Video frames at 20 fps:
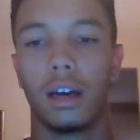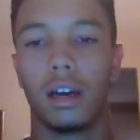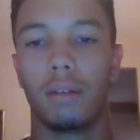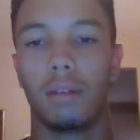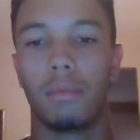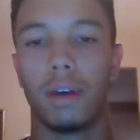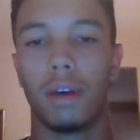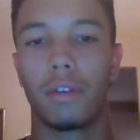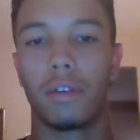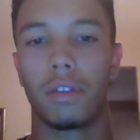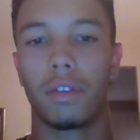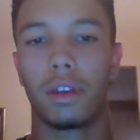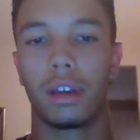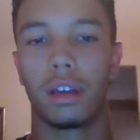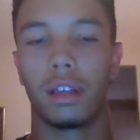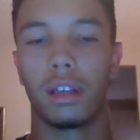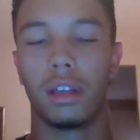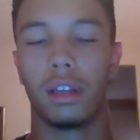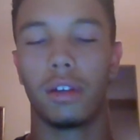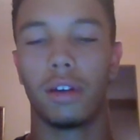um,
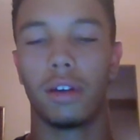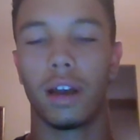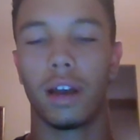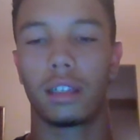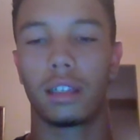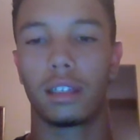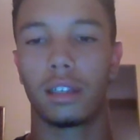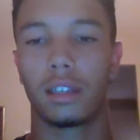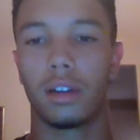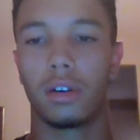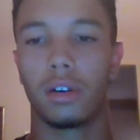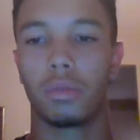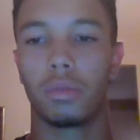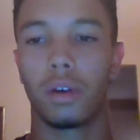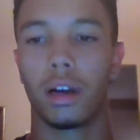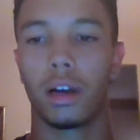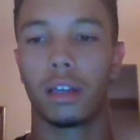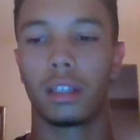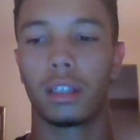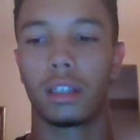everything, you know, X's and
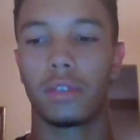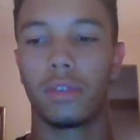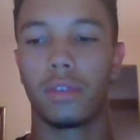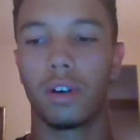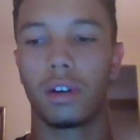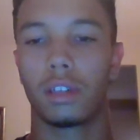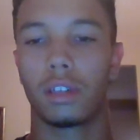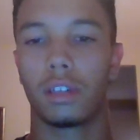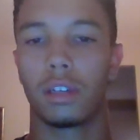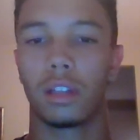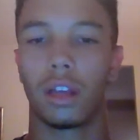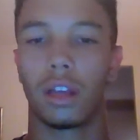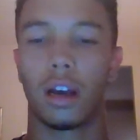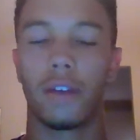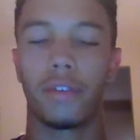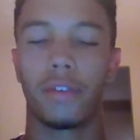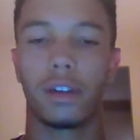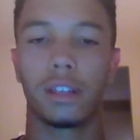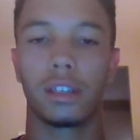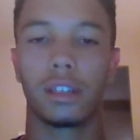O's wise, as far as learning
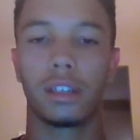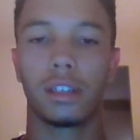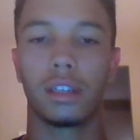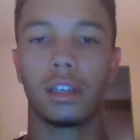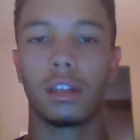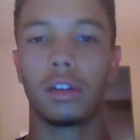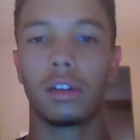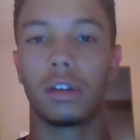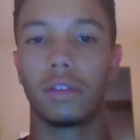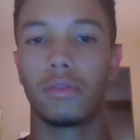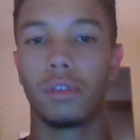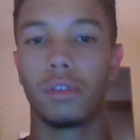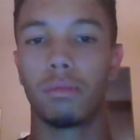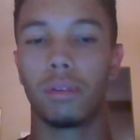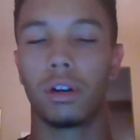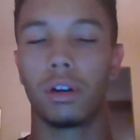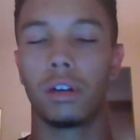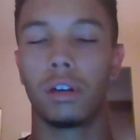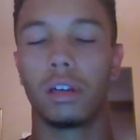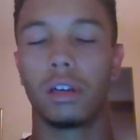the offense and learning
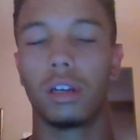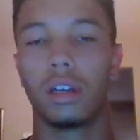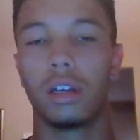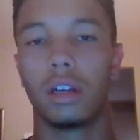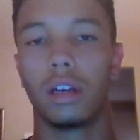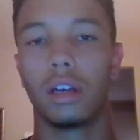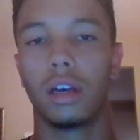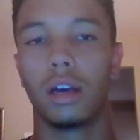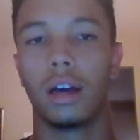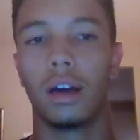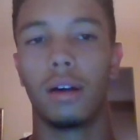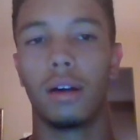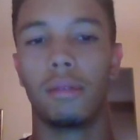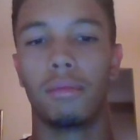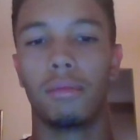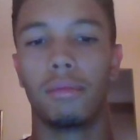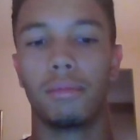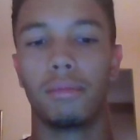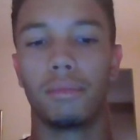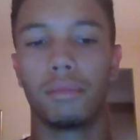football,
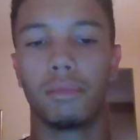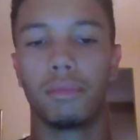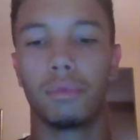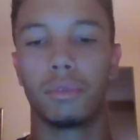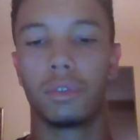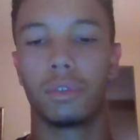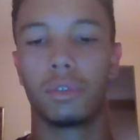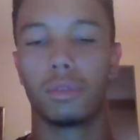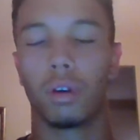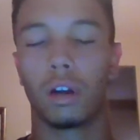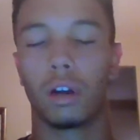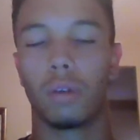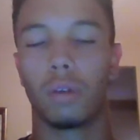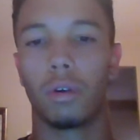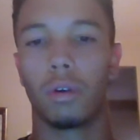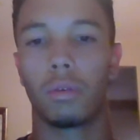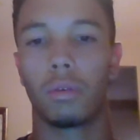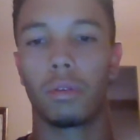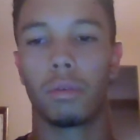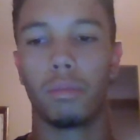um, just one
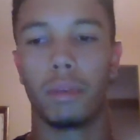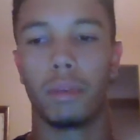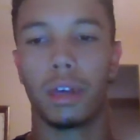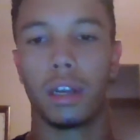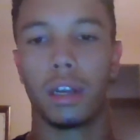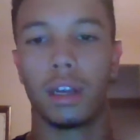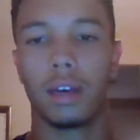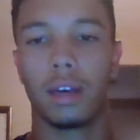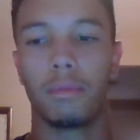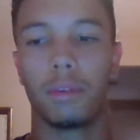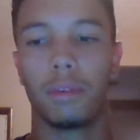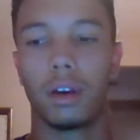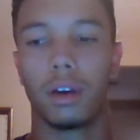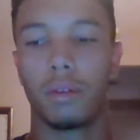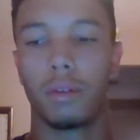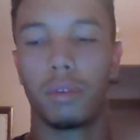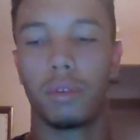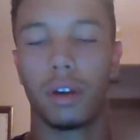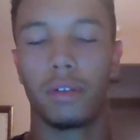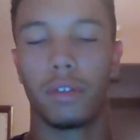on one with me and him
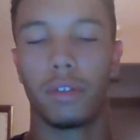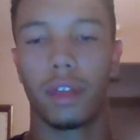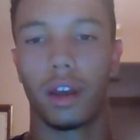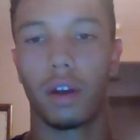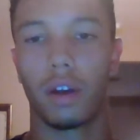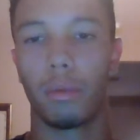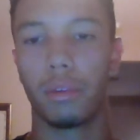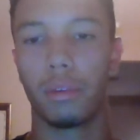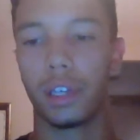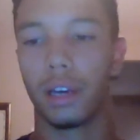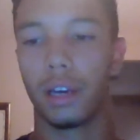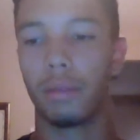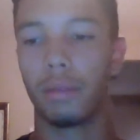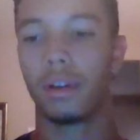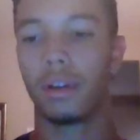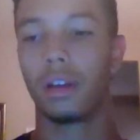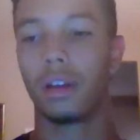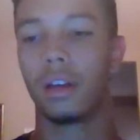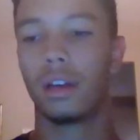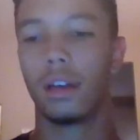uh, whenever that opens
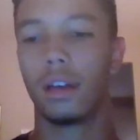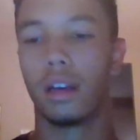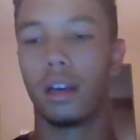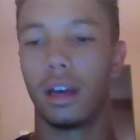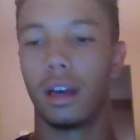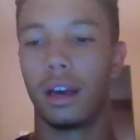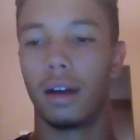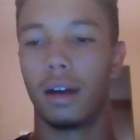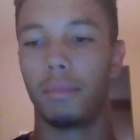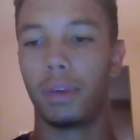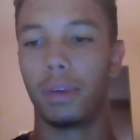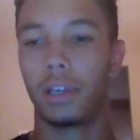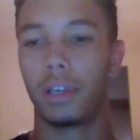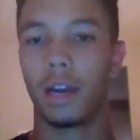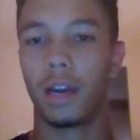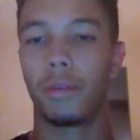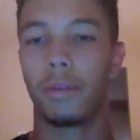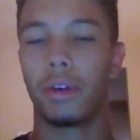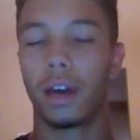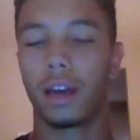up. Um,
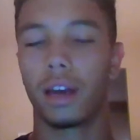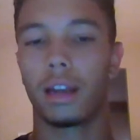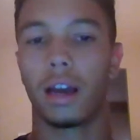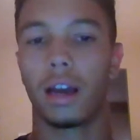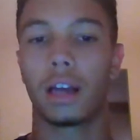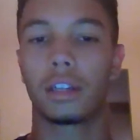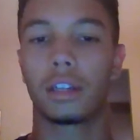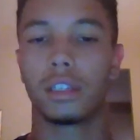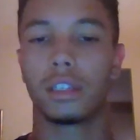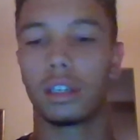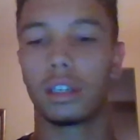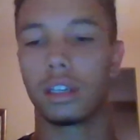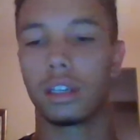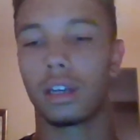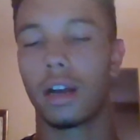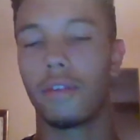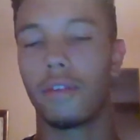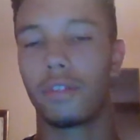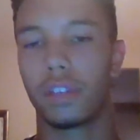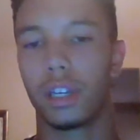but yeah, we had actually
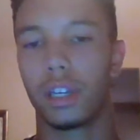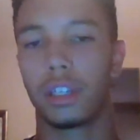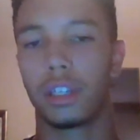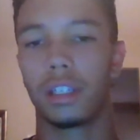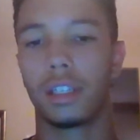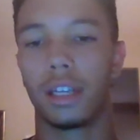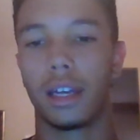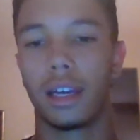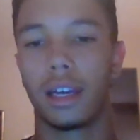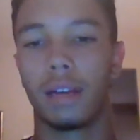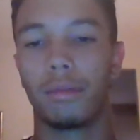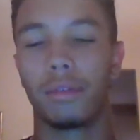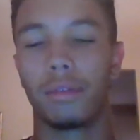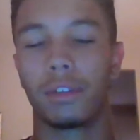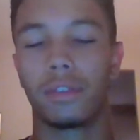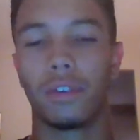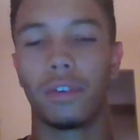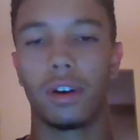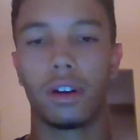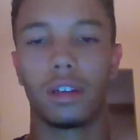a, conversation today
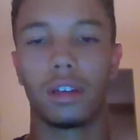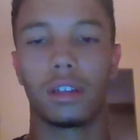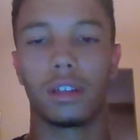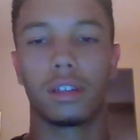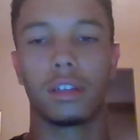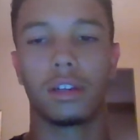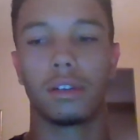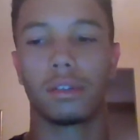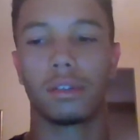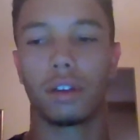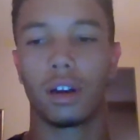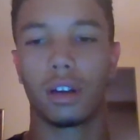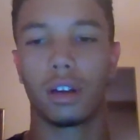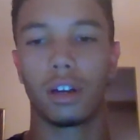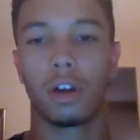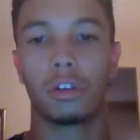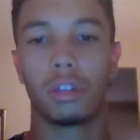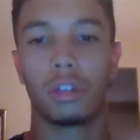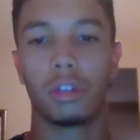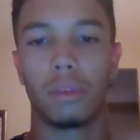as far as you know
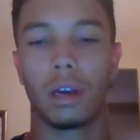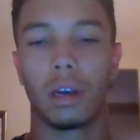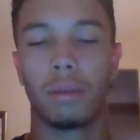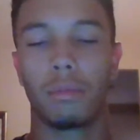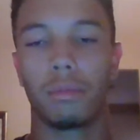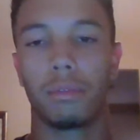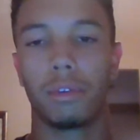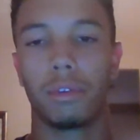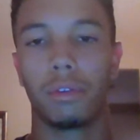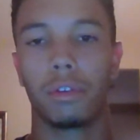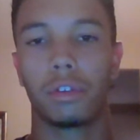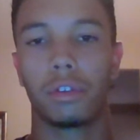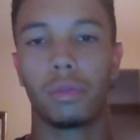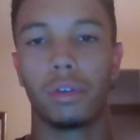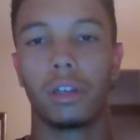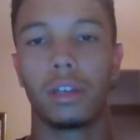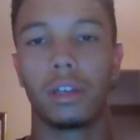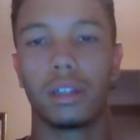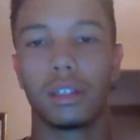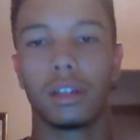coaching me up through this
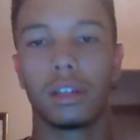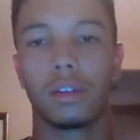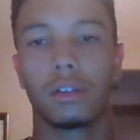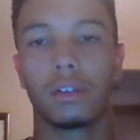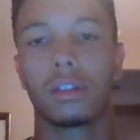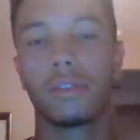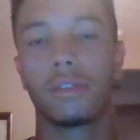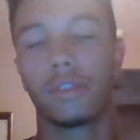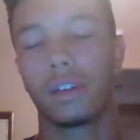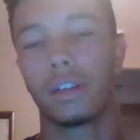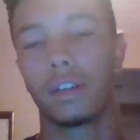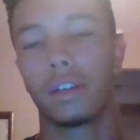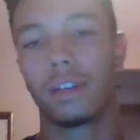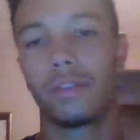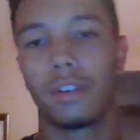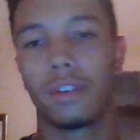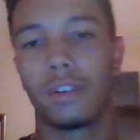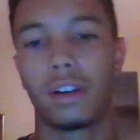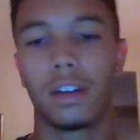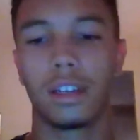week. So very
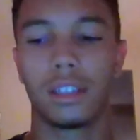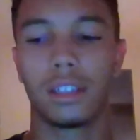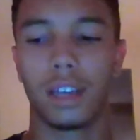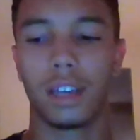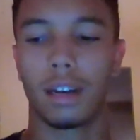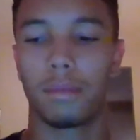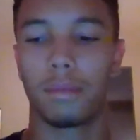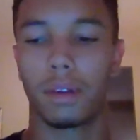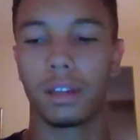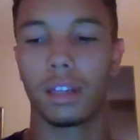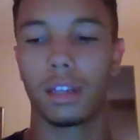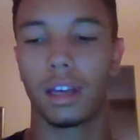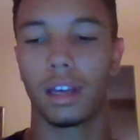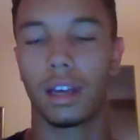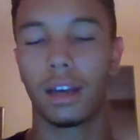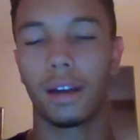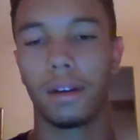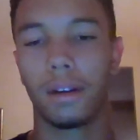very excited about that.